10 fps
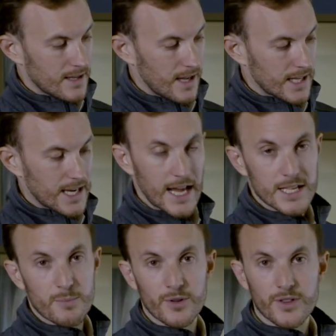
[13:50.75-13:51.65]
I can
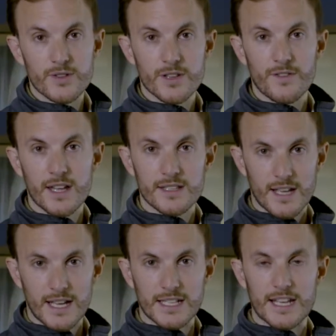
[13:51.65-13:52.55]
export those events.
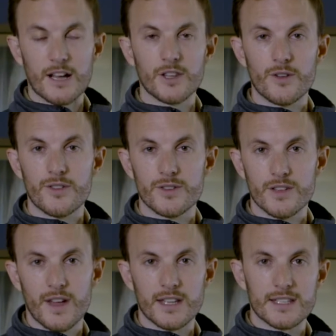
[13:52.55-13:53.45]
I can download those
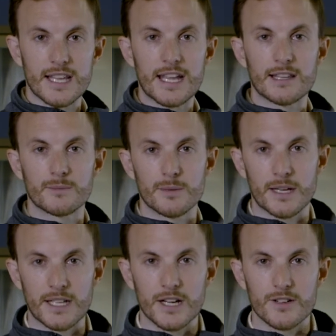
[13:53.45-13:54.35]
events, take them to my
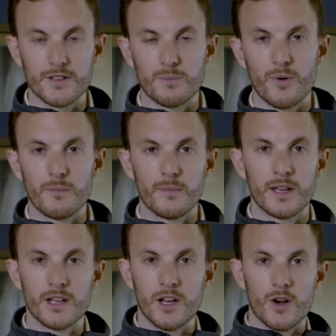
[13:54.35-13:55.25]
doctor's
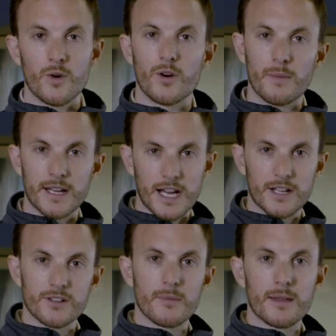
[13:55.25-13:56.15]
appointment, or my
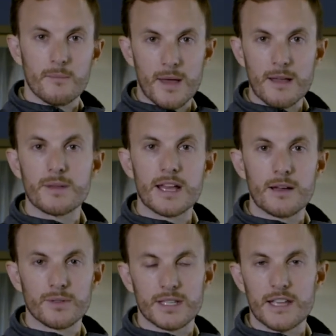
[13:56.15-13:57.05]
doctor may be
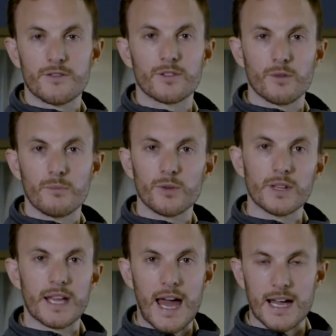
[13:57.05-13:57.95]
able to even
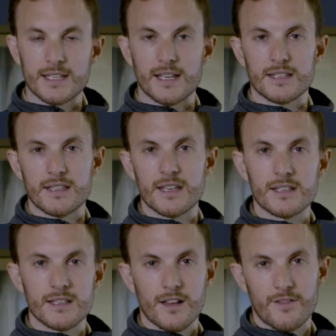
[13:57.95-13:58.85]
remotely access
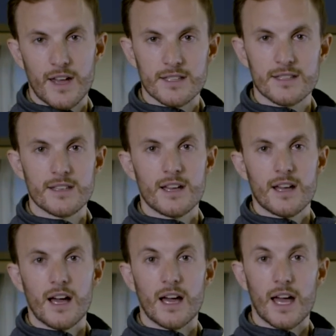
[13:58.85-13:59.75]
these events
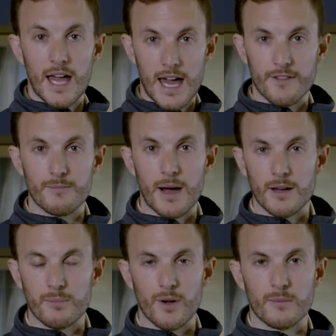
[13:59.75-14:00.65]
ahead of my
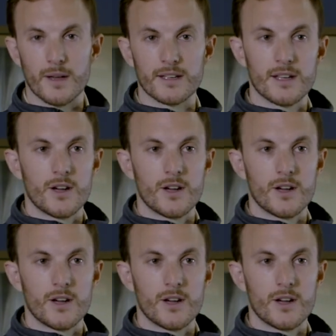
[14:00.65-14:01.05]
appointment.